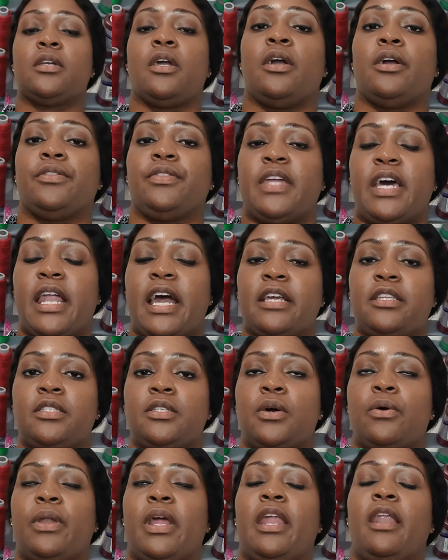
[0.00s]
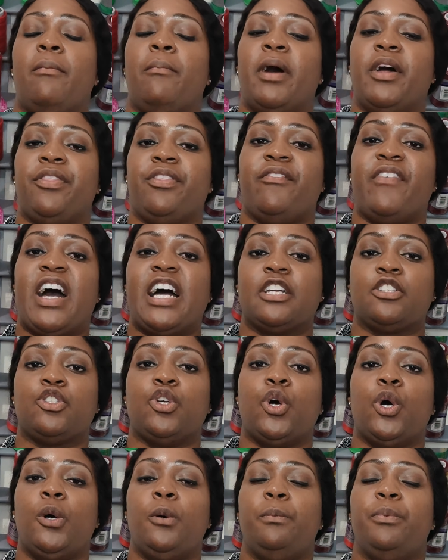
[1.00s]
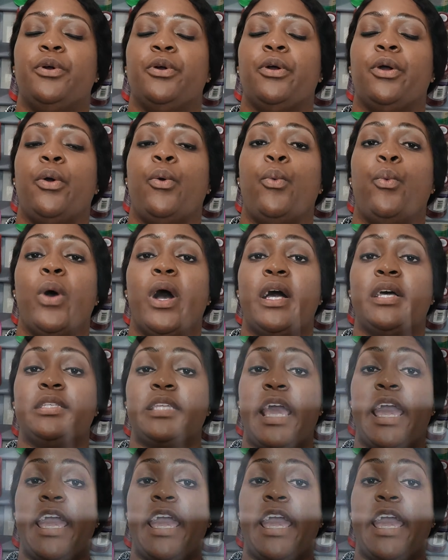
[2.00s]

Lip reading: skirt that I sewn in the month of October was